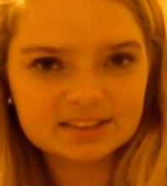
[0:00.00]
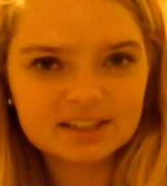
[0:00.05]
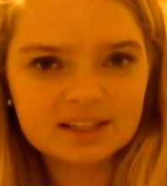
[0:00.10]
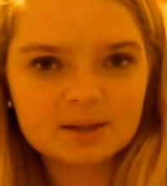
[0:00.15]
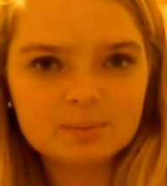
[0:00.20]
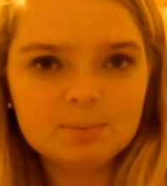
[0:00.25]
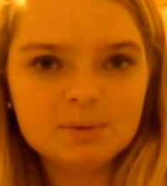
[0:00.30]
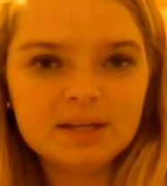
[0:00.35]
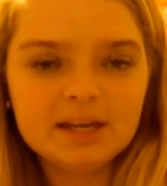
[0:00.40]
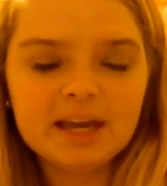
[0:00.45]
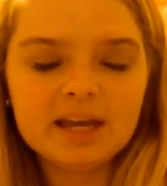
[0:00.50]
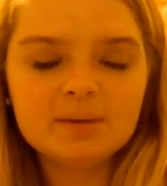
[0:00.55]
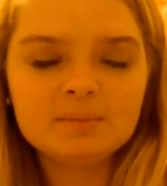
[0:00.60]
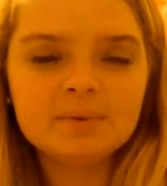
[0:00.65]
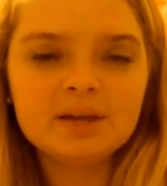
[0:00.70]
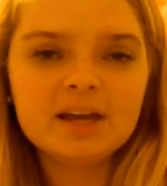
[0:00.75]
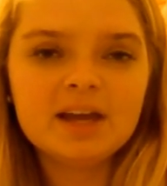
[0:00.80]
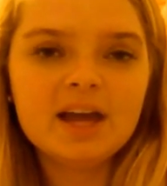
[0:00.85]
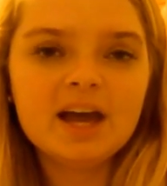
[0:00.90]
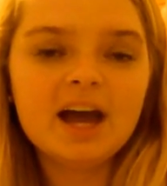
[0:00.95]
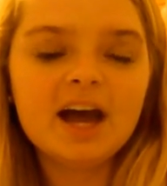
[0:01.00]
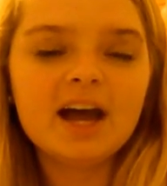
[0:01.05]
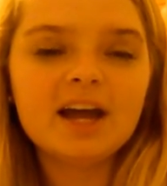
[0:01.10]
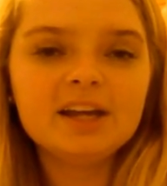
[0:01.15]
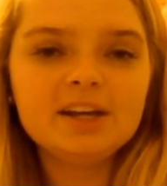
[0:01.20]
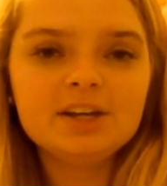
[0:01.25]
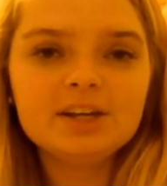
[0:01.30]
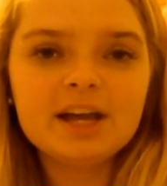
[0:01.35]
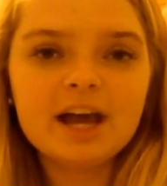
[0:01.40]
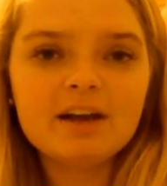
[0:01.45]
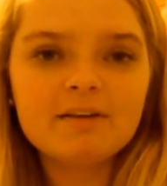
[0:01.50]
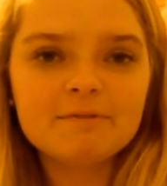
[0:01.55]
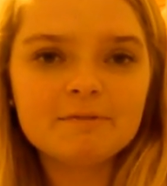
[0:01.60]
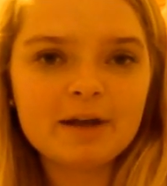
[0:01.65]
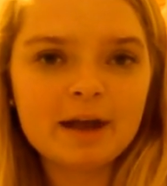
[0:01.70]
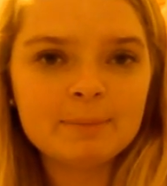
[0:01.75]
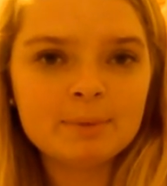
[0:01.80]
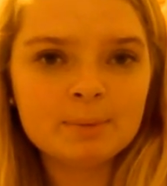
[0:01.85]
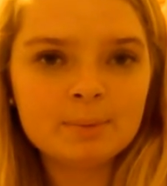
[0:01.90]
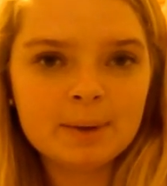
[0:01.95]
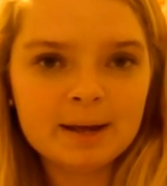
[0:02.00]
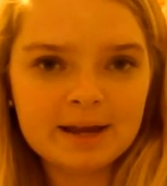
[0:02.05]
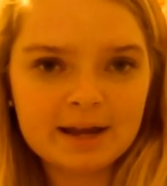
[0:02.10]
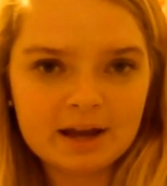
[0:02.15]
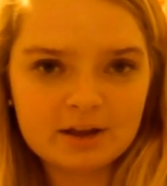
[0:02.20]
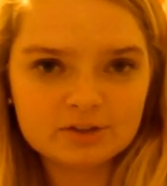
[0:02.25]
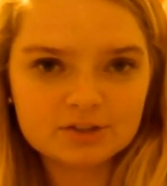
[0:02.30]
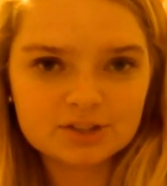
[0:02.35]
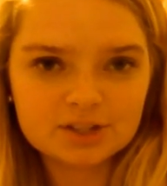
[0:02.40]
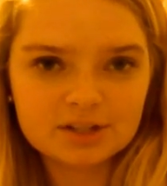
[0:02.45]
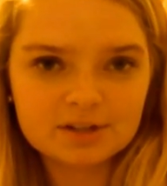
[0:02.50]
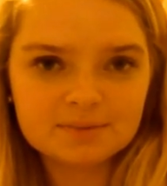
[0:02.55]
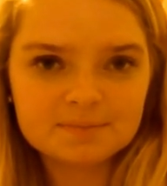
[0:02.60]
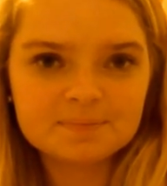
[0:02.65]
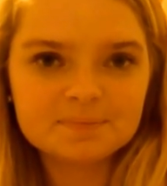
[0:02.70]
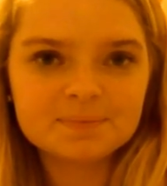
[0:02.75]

It became, I could have fibromyalgia.